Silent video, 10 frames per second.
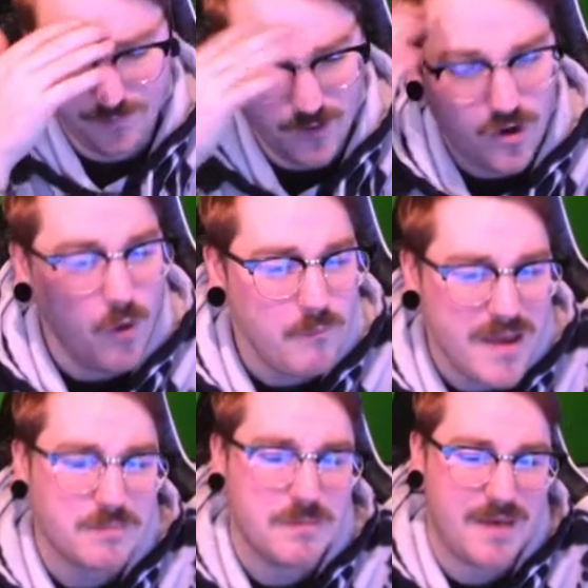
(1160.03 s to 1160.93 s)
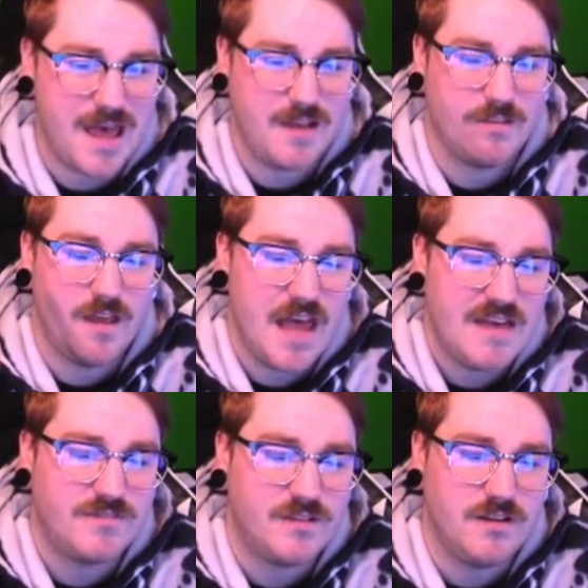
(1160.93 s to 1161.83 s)
You don't make me mad. The
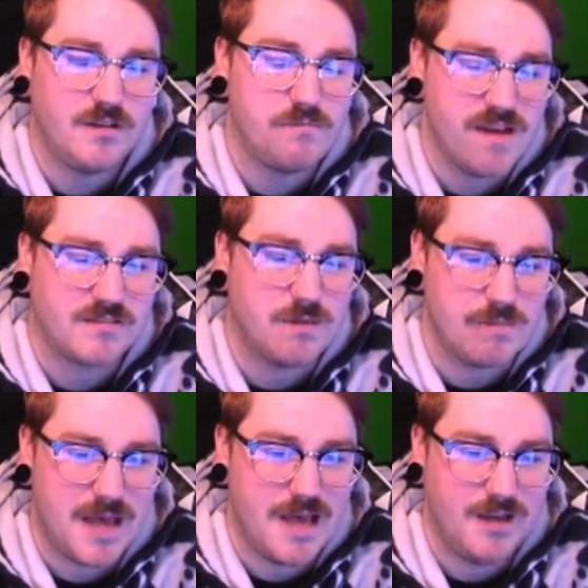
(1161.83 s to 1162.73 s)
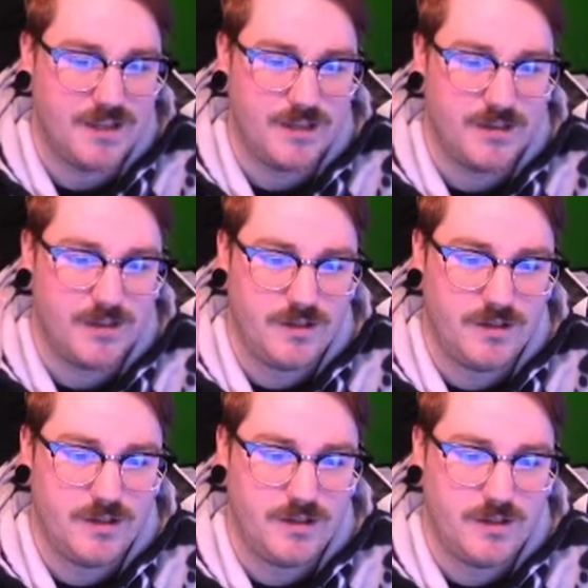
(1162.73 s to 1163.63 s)
F tier makes me mad.
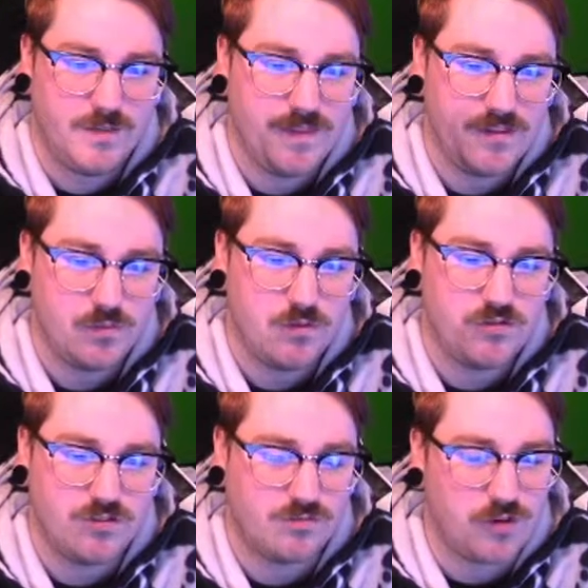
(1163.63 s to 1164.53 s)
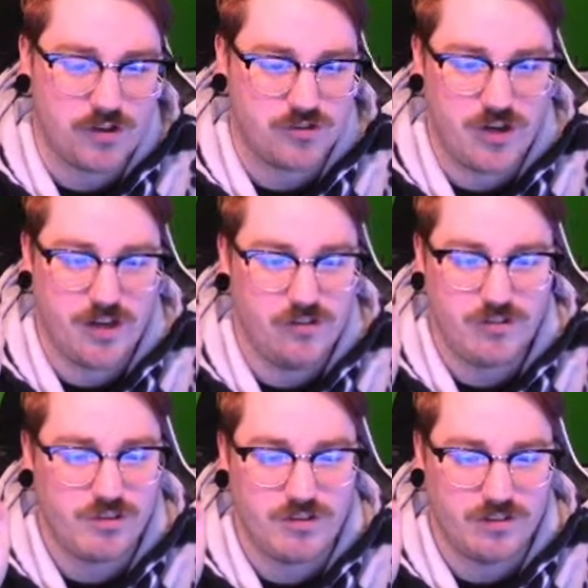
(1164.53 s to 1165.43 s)
This one's just frustrating. You're
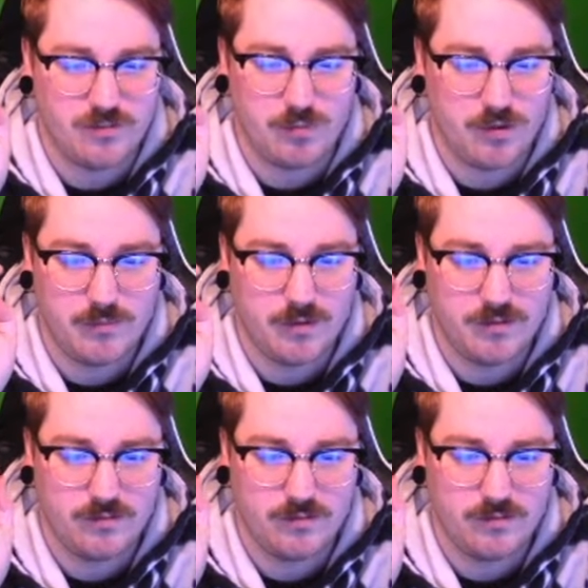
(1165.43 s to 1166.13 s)
just a disappointment.